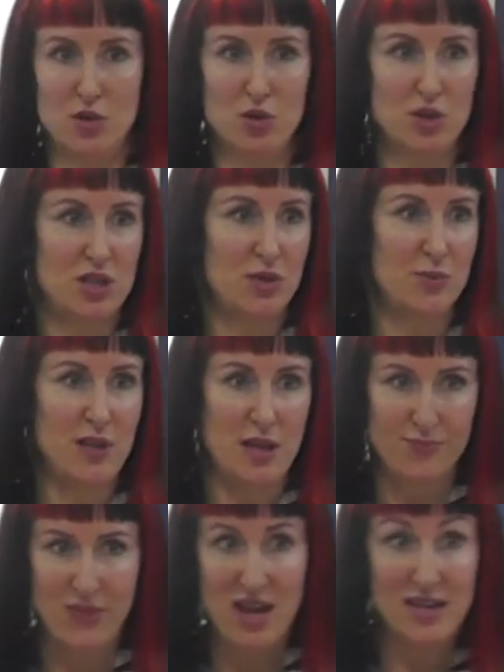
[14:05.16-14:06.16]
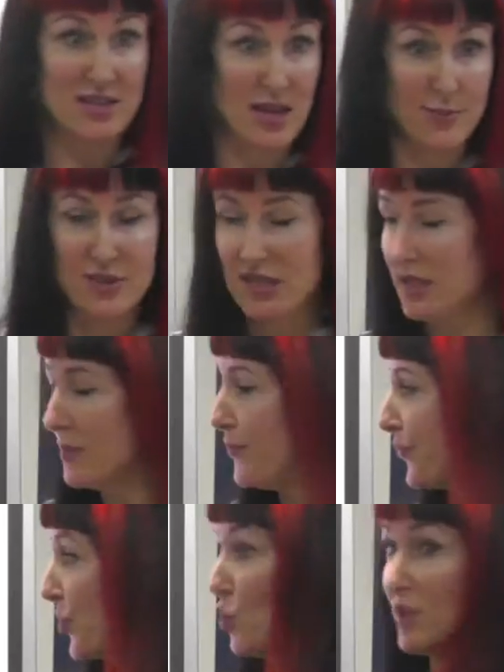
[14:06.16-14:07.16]
in order to be accepted
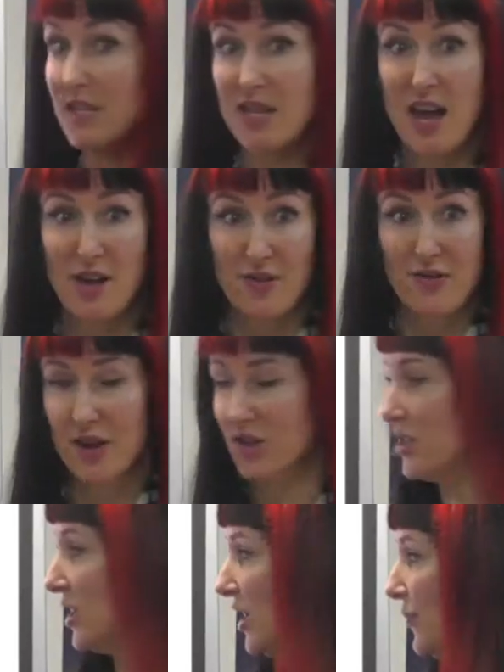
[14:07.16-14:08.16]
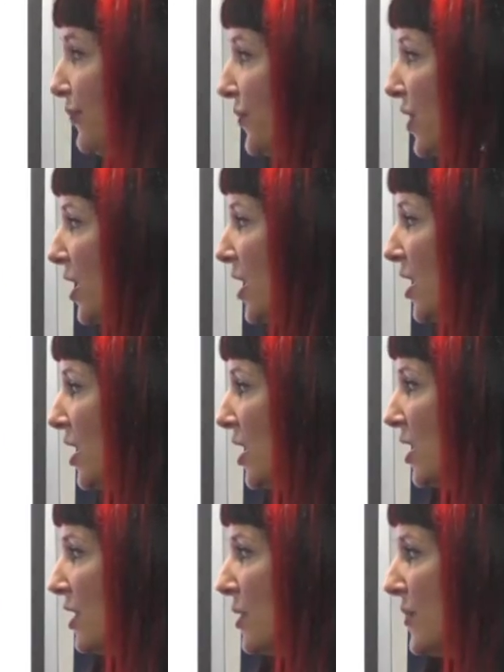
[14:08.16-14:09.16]
or safe, actually.
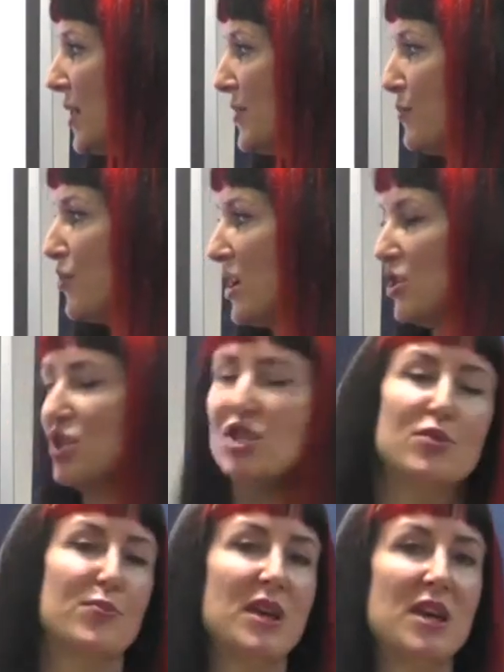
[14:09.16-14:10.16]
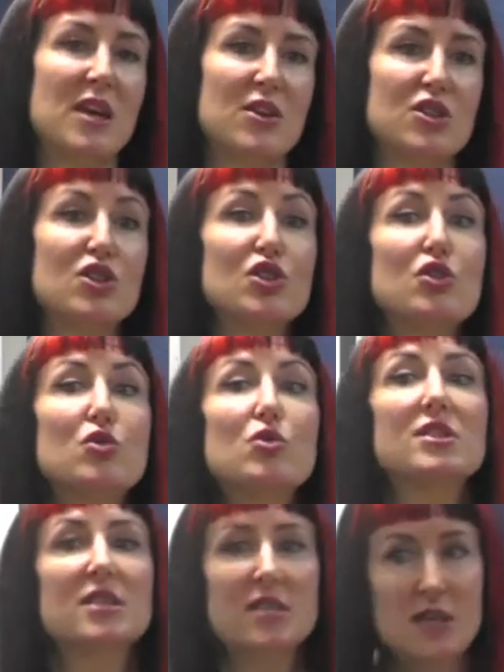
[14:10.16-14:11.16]
There may be pressure to
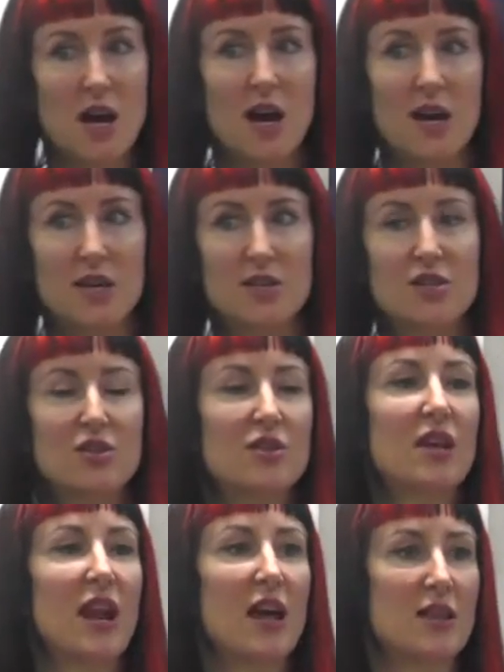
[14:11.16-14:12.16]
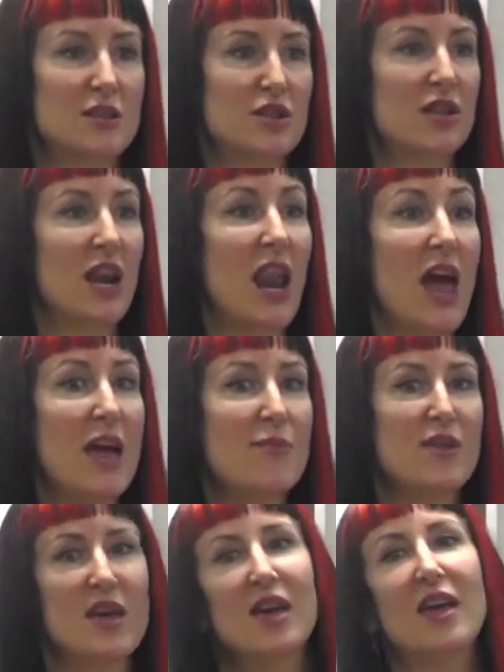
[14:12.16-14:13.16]
choose a side, to claim
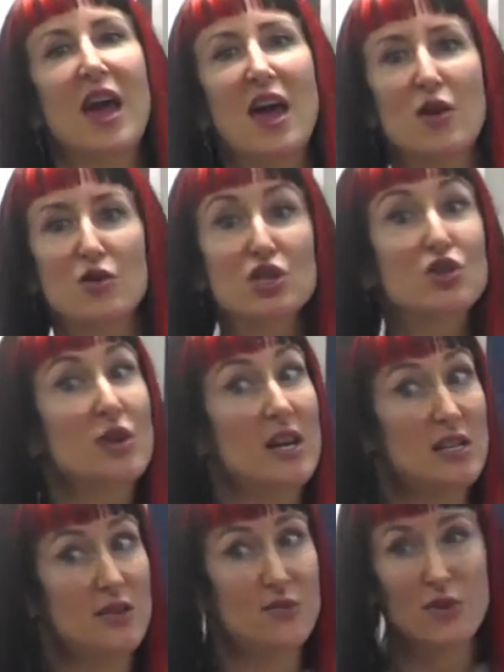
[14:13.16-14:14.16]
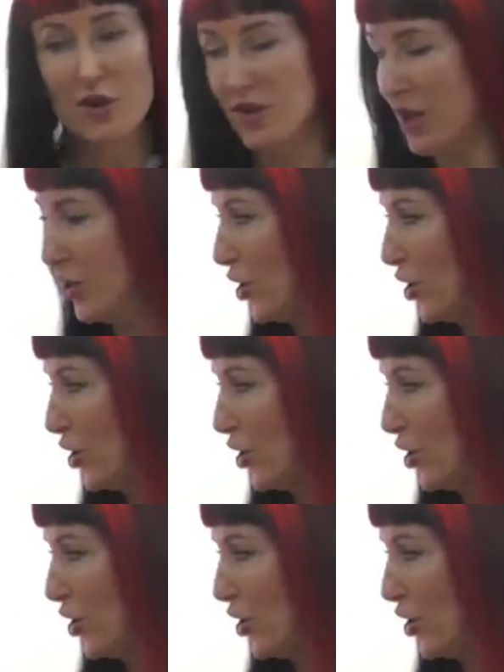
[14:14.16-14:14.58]
that they're gay or straight, even though they're